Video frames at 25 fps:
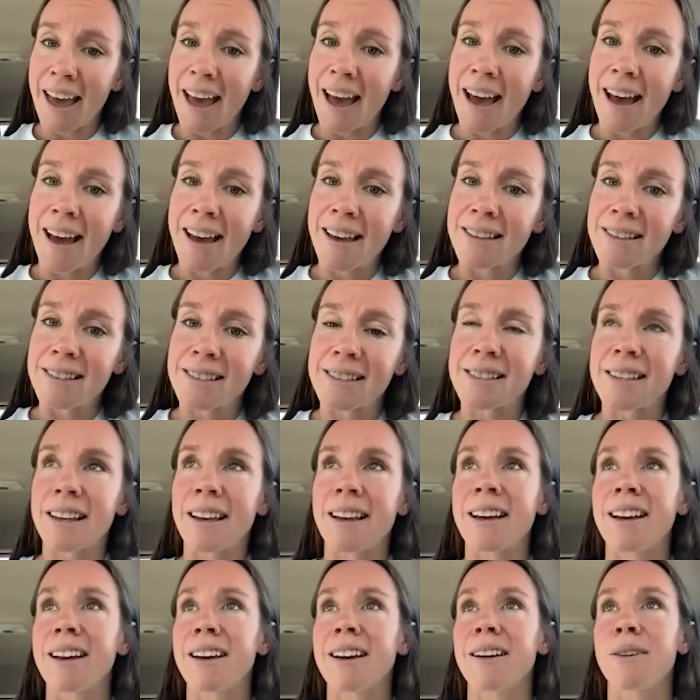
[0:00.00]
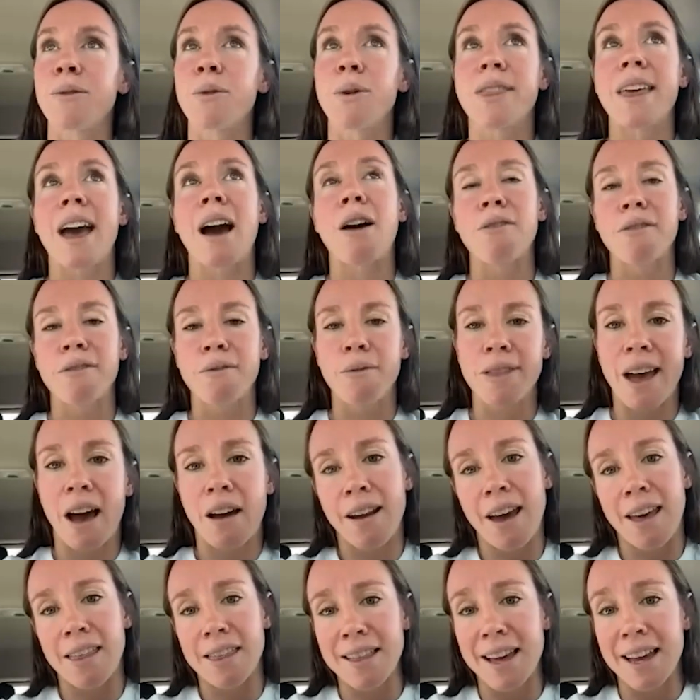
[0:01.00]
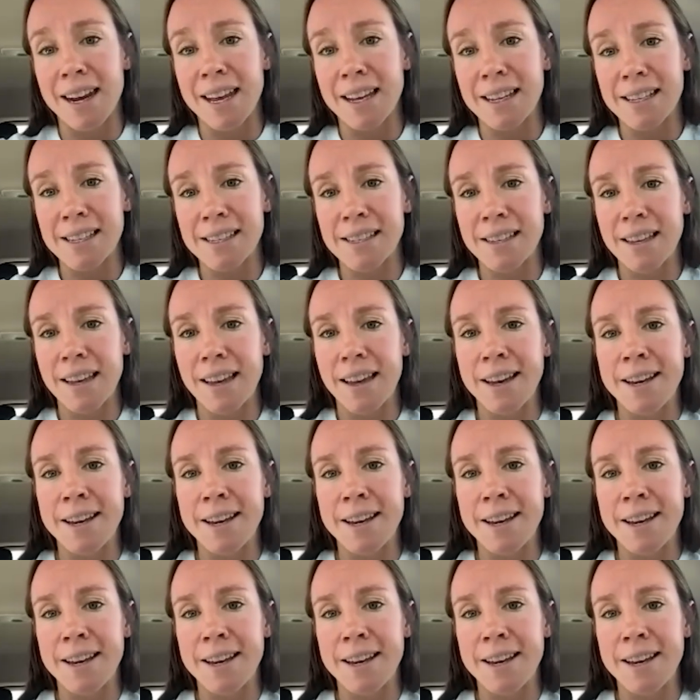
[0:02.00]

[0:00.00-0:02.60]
as without athletics,